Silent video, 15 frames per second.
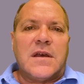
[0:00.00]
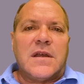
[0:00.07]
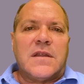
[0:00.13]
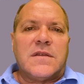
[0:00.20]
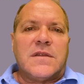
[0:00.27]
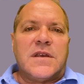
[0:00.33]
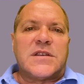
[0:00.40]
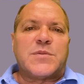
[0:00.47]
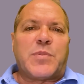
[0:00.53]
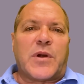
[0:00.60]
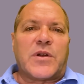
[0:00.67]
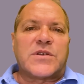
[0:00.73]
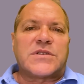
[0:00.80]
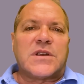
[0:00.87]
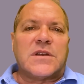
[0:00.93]
This
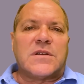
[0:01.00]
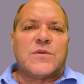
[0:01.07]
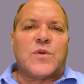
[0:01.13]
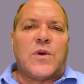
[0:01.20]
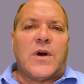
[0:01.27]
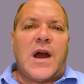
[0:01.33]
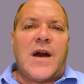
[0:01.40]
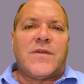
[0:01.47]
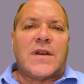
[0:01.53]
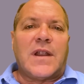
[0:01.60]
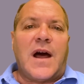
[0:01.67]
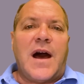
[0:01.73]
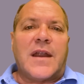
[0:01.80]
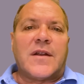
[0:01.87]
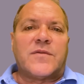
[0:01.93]
person will have a
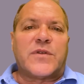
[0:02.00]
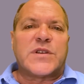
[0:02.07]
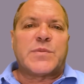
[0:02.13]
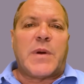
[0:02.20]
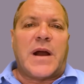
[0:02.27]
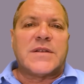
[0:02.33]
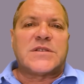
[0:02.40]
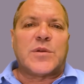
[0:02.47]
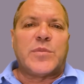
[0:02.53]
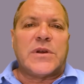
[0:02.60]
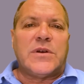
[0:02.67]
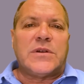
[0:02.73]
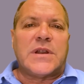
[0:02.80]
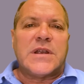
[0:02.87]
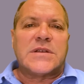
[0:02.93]
lot of
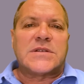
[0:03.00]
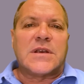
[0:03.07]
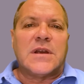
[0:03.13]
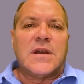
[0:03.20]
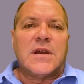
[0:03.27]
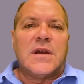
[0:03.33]
responsibilities.